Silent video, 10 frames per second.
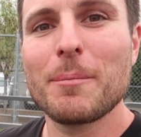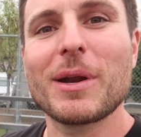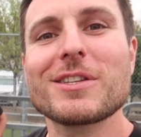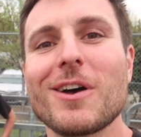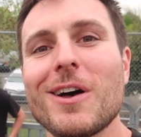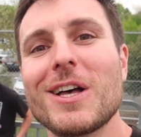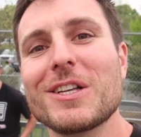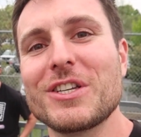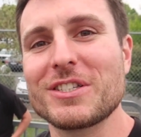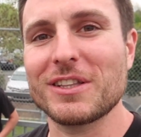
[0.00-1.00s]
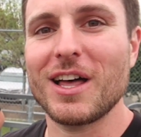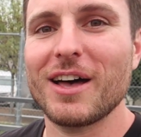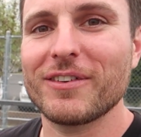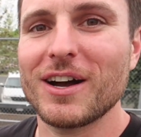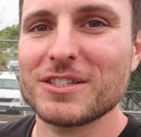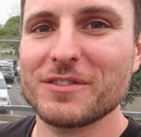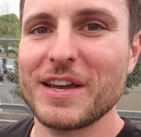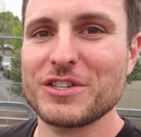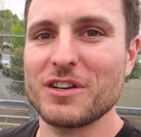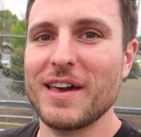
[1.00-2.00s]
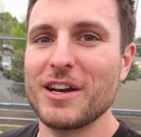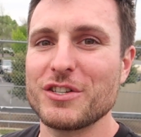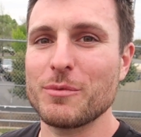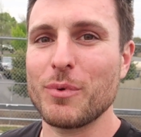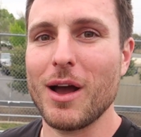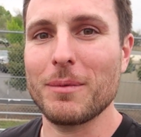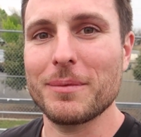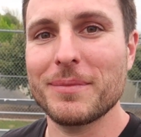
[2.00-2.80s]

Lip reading: but it's all just a law of conservation of energy problem.